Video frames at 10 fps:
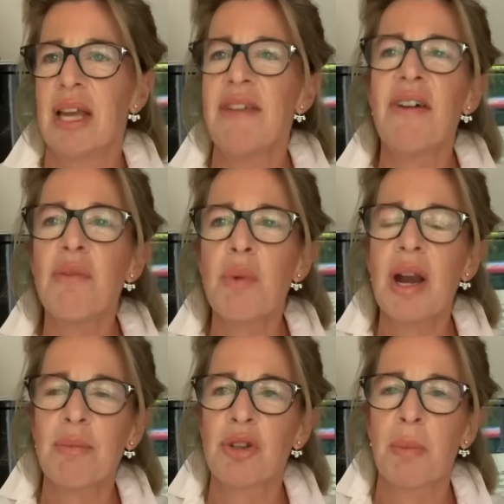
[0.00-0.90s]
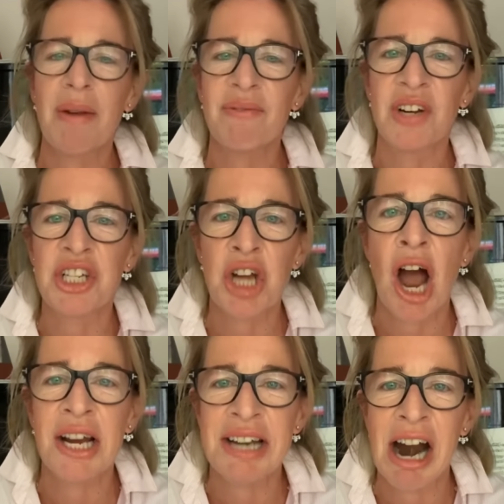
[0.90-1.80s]
If I went up to her and went,
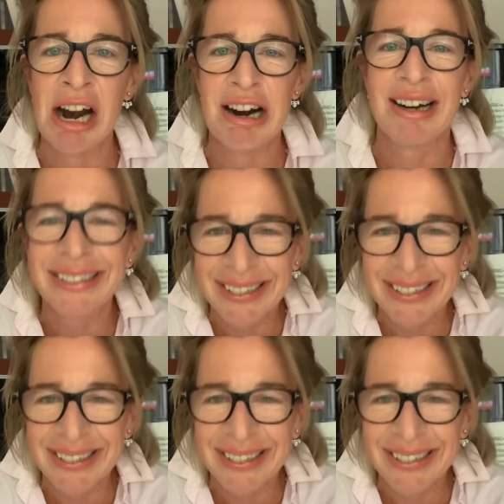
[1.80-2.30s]
vagina,